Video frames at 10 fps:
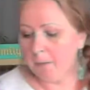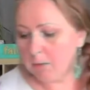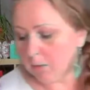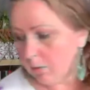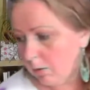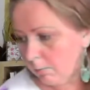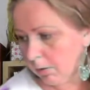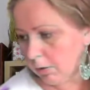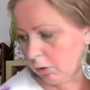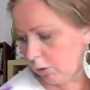So I'm
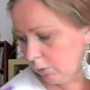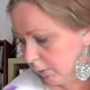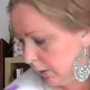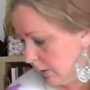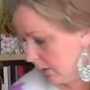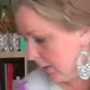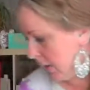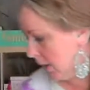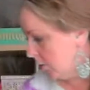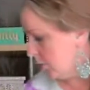going to show you guys
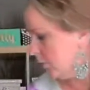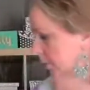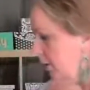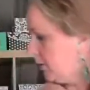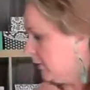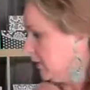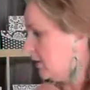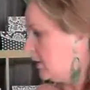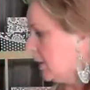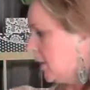how to paint that
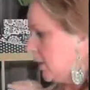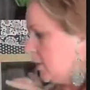design.